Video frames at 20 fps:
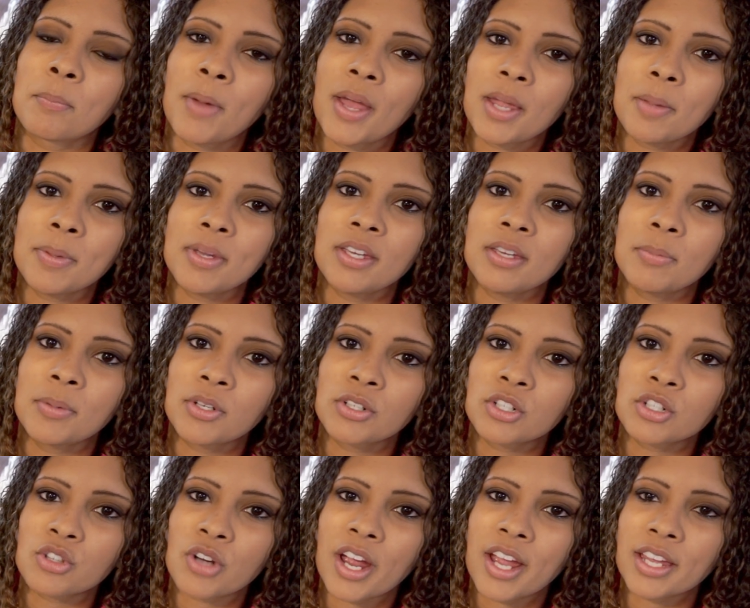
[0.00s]
baby bearded
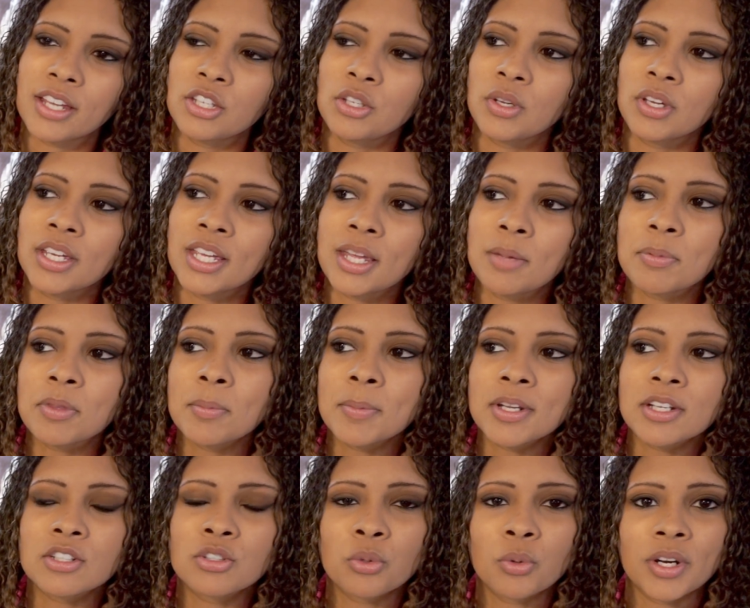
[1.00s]
dragon, you can keep them in
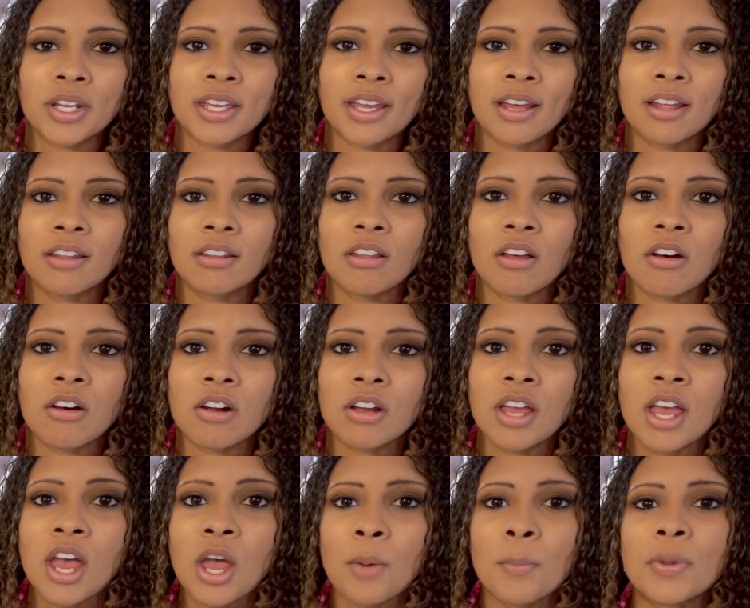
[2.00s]
a 20-gallon long,
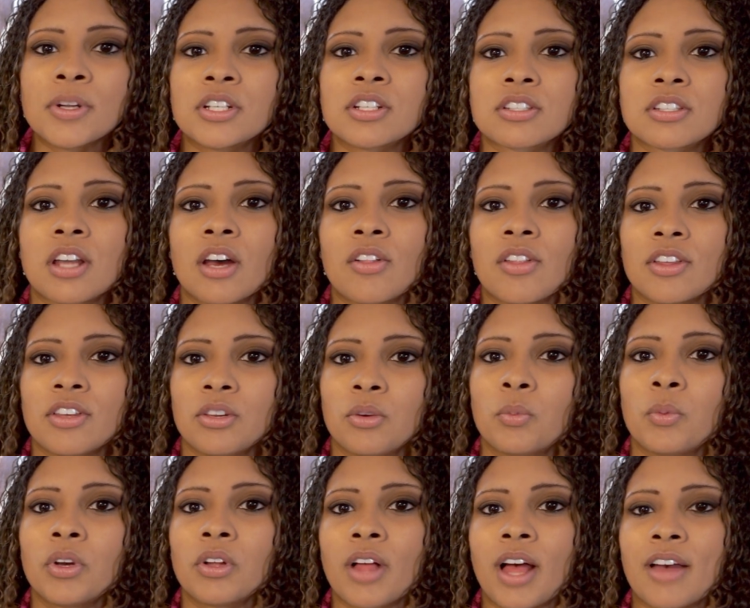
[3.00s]
but just know that you
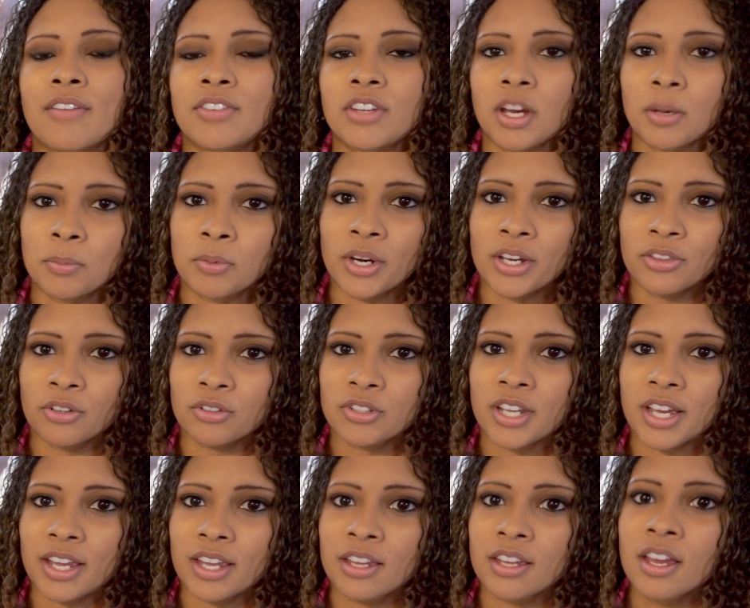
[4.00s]
will have to upgrade their
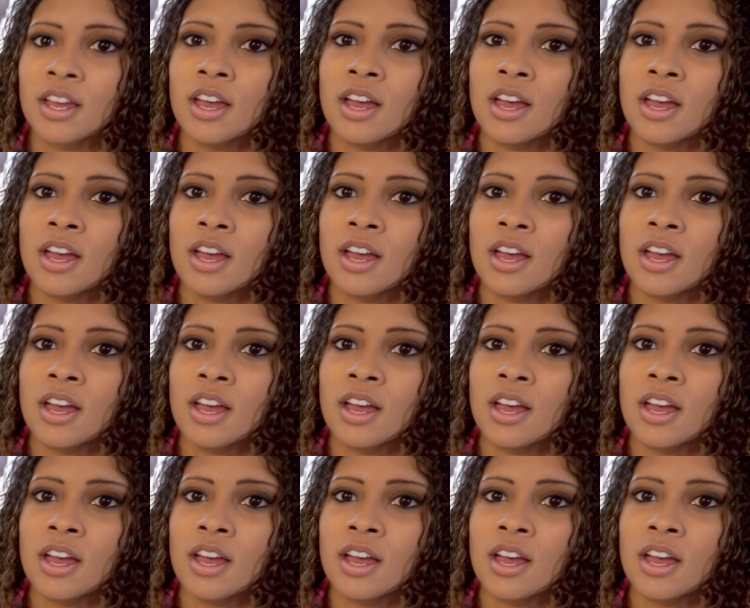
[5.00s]
tank.